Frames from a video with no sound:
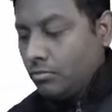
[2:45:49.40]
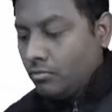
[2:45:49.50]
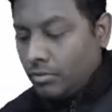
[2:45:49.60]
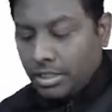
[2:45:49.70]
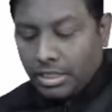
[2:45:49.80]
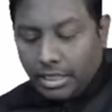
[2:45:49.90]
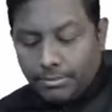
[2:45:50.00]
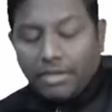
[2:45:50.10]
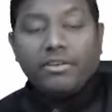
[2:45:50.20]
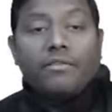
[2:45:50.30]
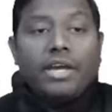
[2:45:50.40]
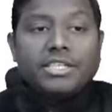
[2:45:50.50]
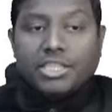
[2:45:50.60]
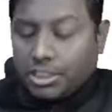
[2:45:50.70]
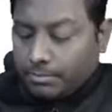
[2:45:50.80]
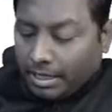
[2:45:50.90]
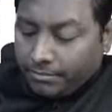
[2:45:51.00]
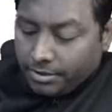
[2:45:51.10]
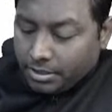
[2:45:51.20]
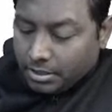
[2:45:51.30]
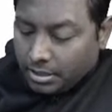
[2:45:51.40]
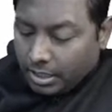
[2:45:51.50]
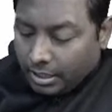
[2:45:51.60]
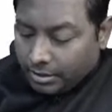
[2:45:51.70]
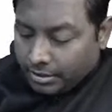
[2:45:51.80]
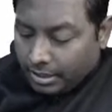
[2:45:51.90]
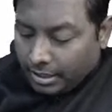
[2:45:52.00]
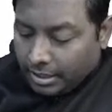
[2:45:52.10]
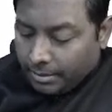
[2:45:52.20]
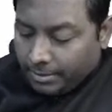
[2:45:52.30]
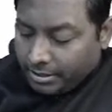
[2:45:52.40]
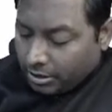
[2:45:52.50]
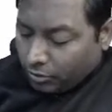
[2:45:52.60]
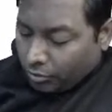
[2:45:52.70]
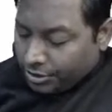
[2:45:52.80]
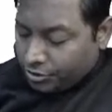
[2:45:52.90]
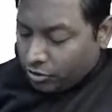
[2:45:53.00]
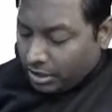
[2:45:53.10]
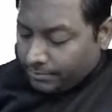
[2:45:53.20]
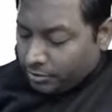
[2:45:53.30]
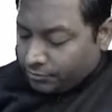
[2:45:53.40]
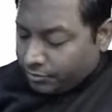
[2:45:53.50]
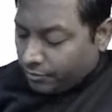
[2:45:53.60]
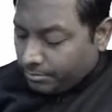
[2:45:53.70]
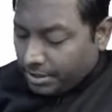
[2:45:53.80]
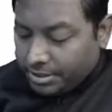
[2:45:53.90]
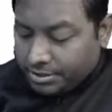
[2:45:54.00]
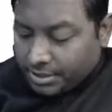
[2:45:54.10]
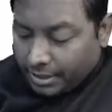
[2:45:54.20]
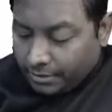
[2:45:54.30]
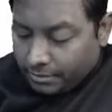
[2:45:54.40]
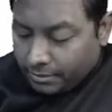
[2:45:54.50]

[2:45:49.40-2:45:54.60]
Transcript: What are the names that we have? Ezetimibe. They inhibit the cholesterol absorption from the intestine.